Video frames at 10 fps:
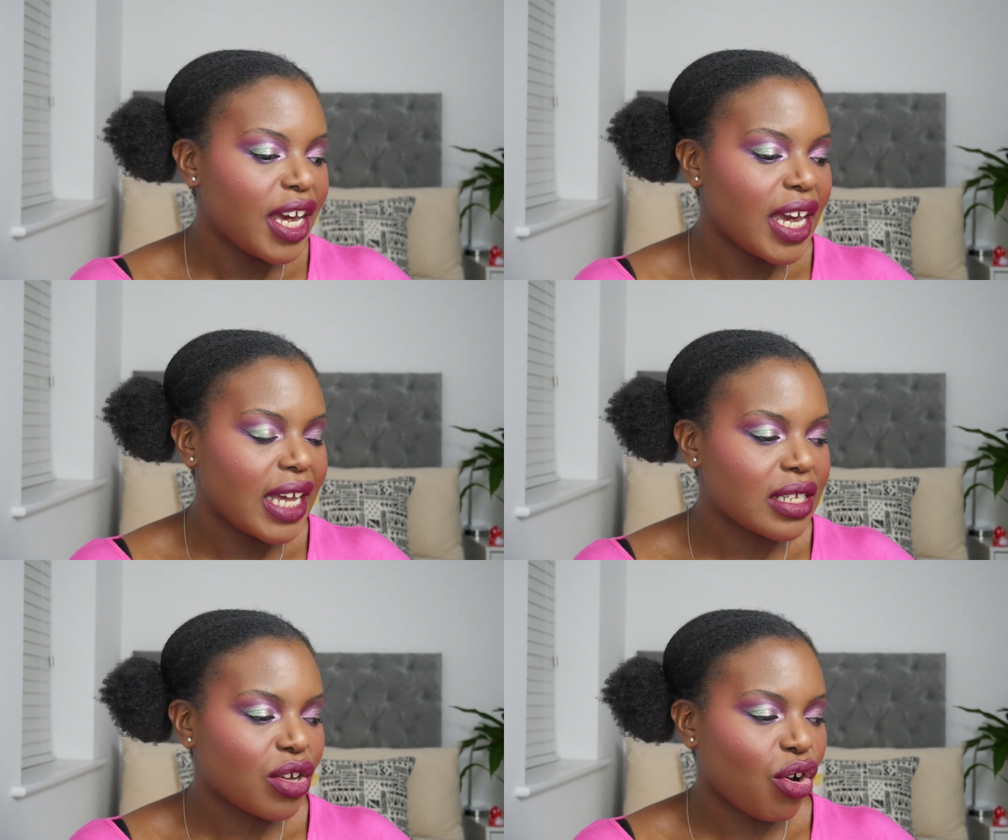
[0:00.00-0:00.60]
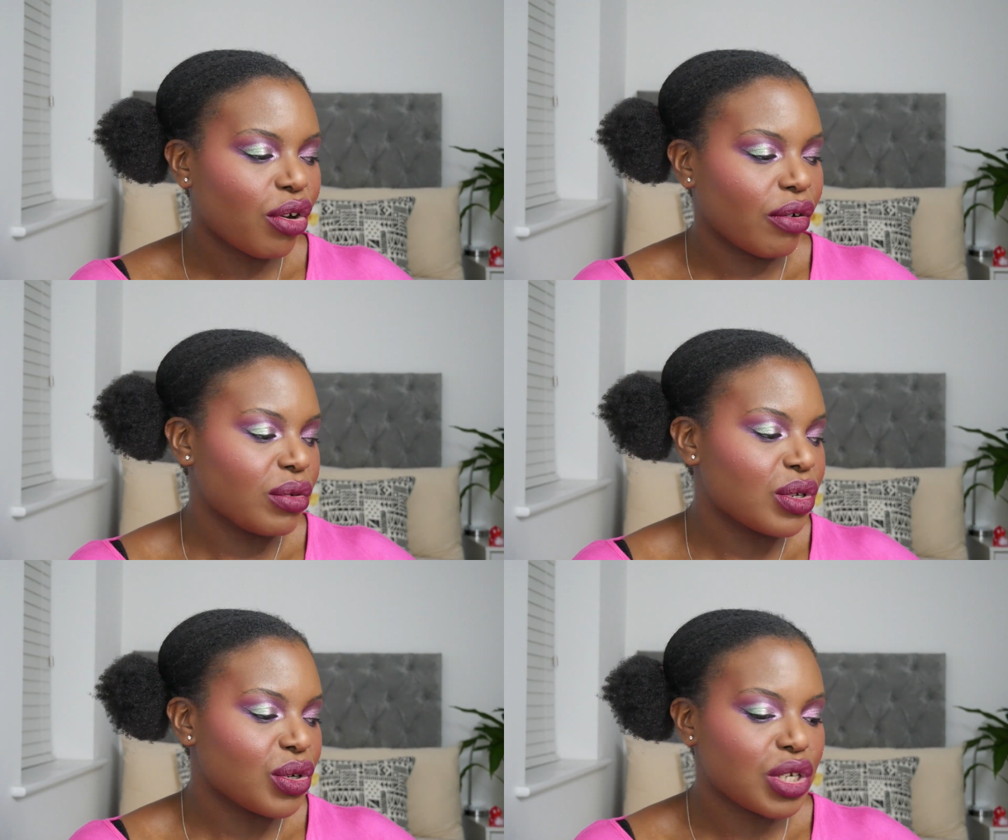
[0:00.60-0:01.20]
It's got to
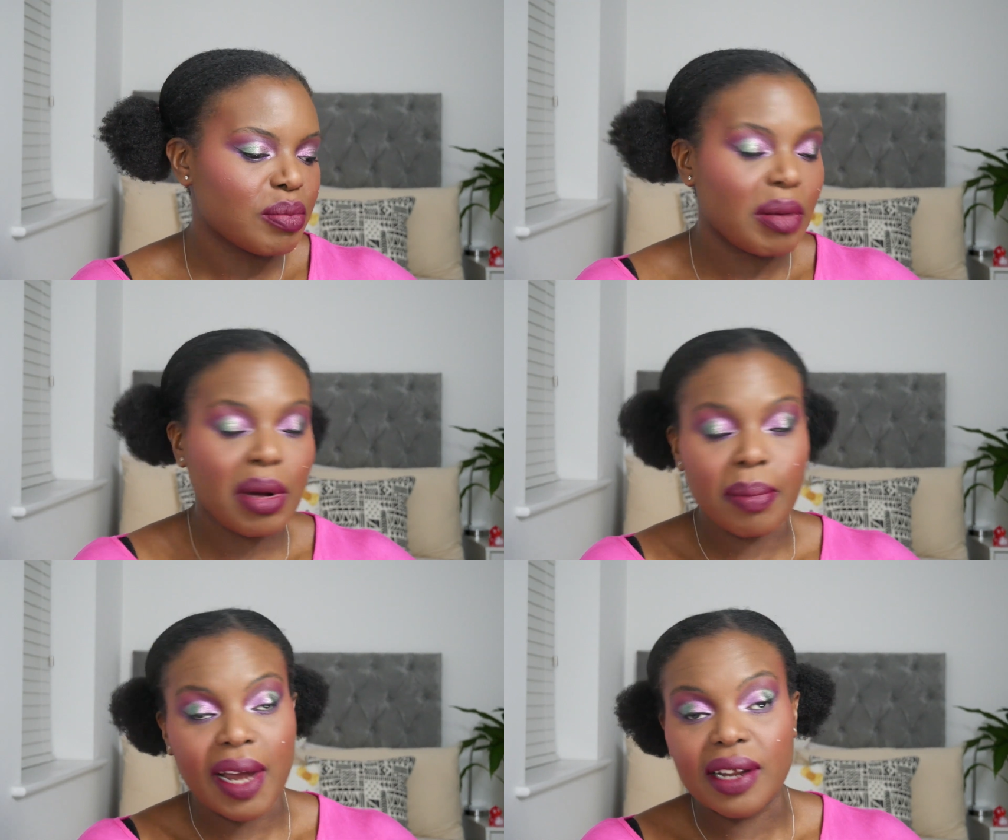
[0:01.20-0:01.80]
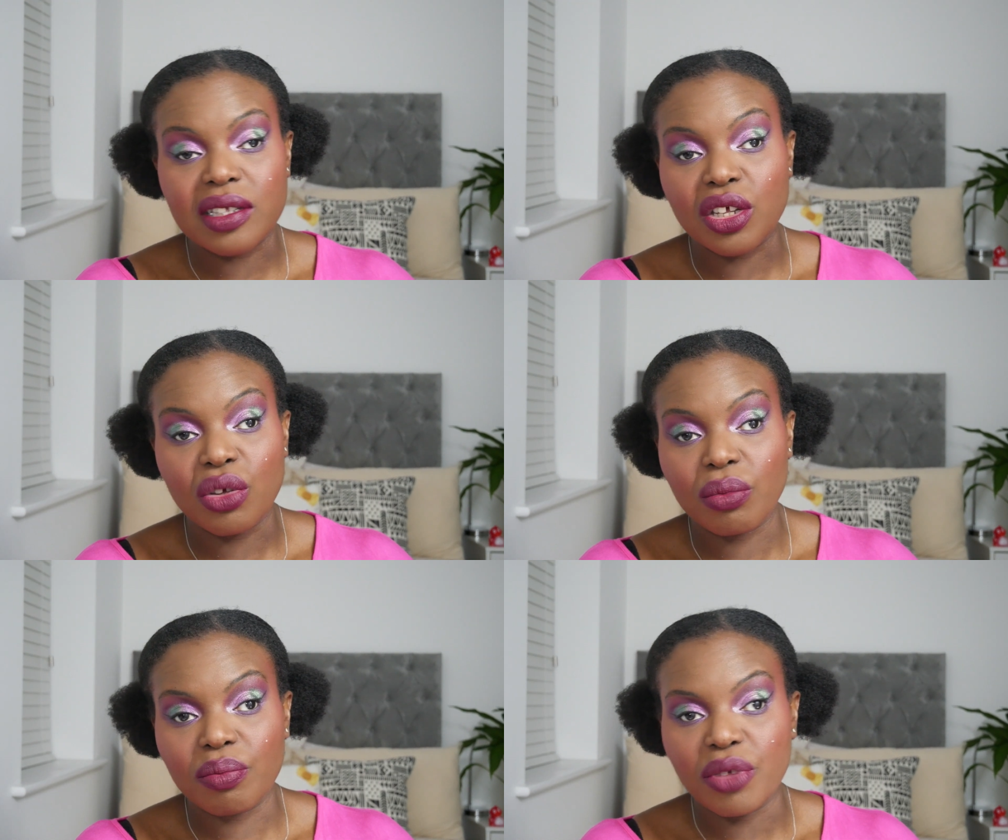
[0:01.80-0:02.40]
also just be about palettes that
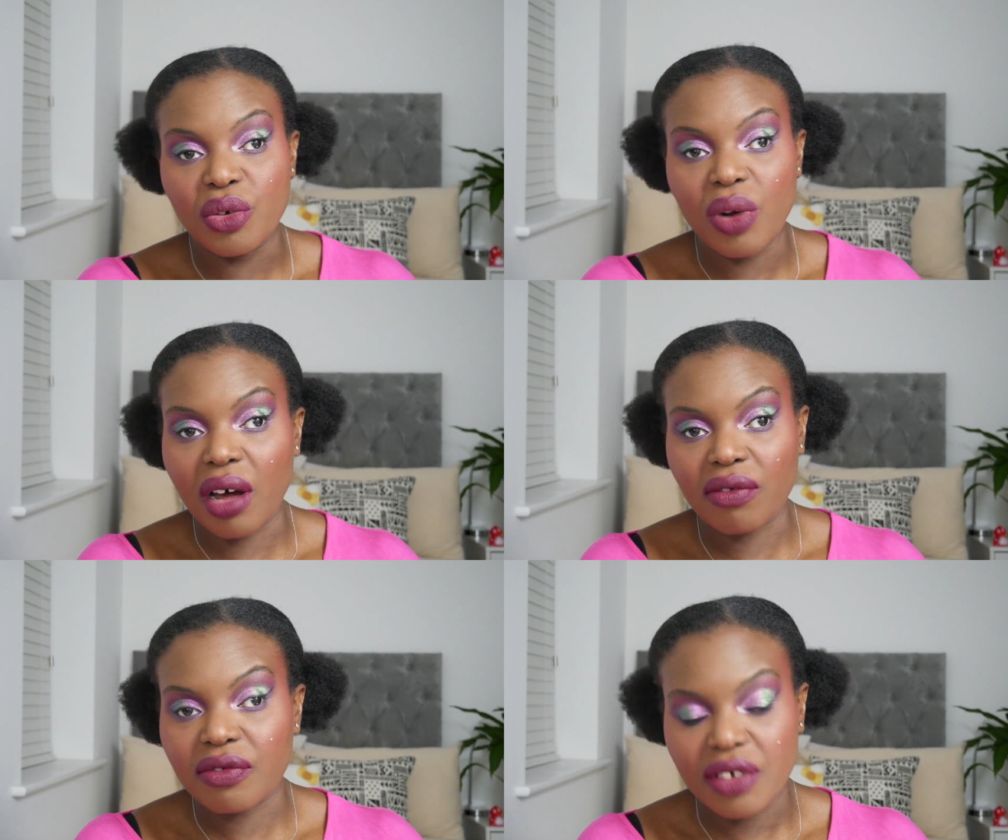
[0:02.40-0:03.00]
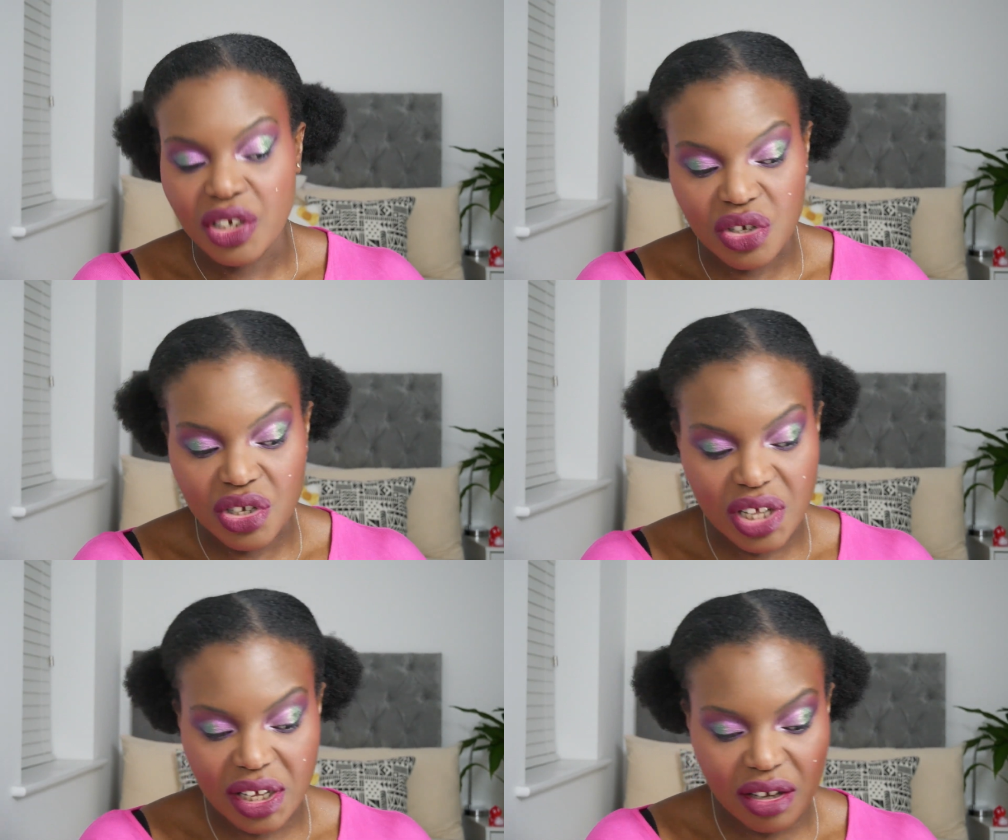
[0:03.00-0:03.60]
you love and you
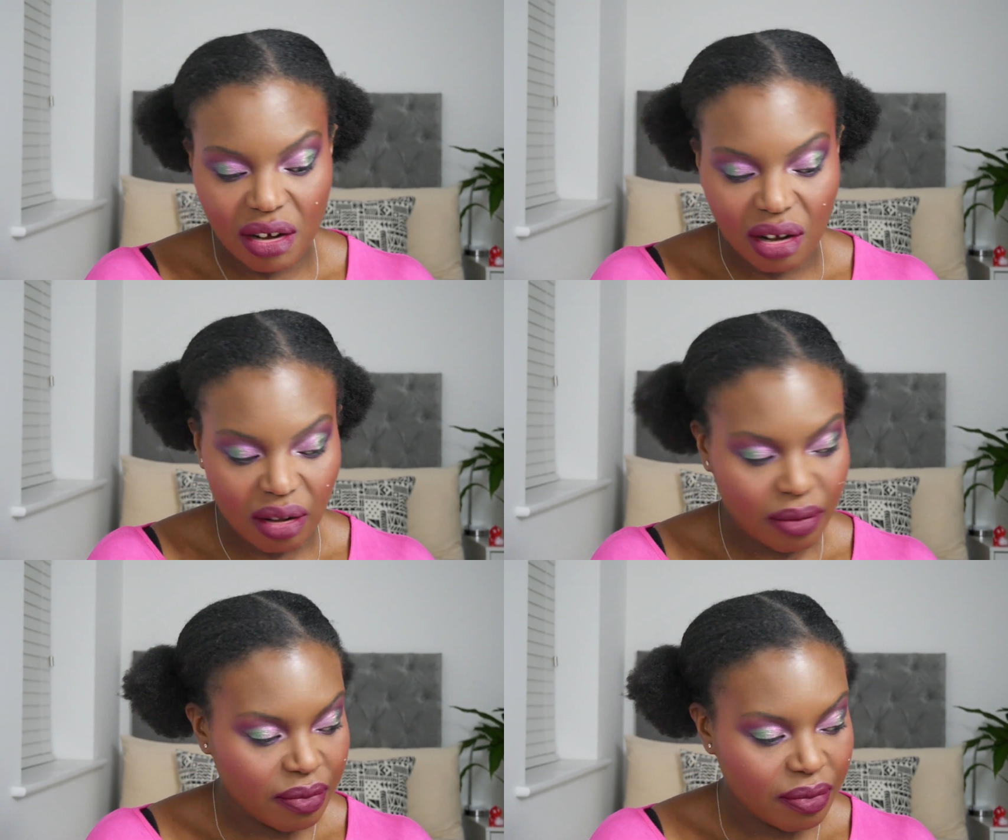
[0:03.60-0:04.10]
just think are